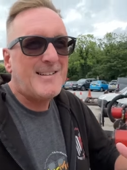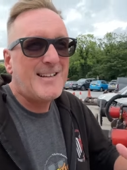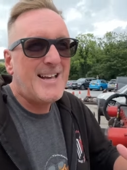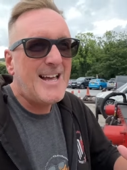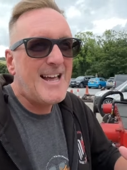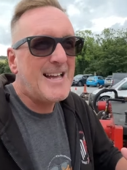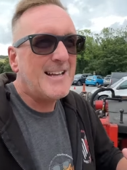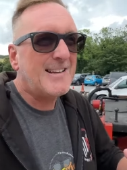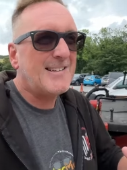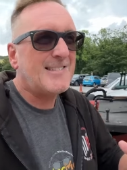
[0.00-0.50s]
the
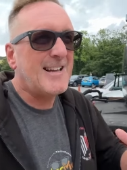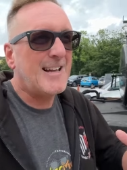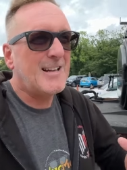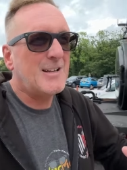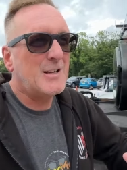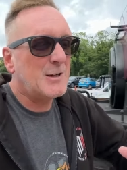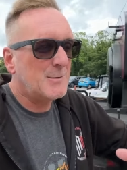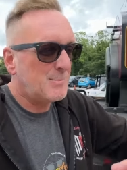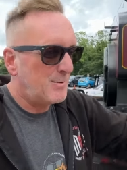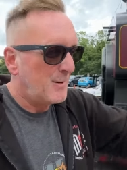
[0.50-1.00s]
hair
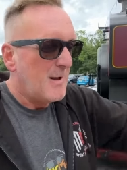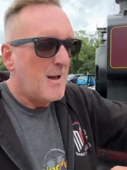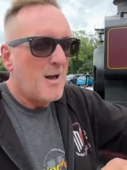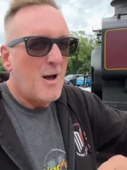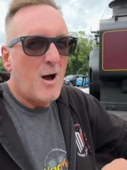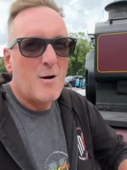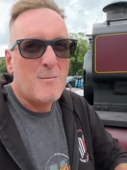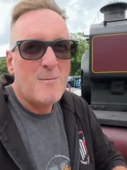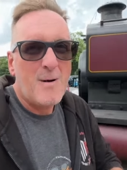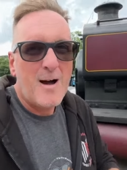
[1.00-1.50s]
stand up
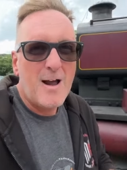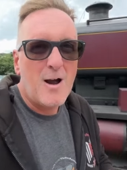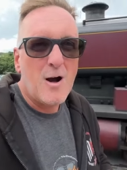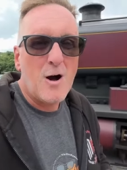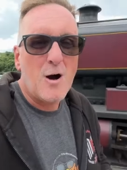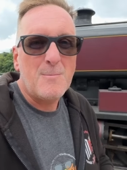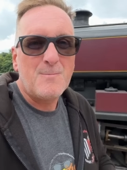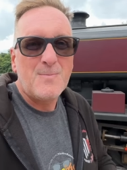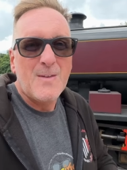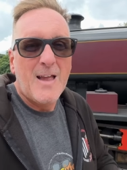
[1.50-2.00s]
on my
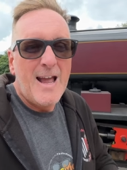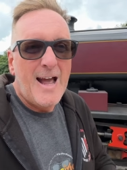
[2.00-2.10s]
arm.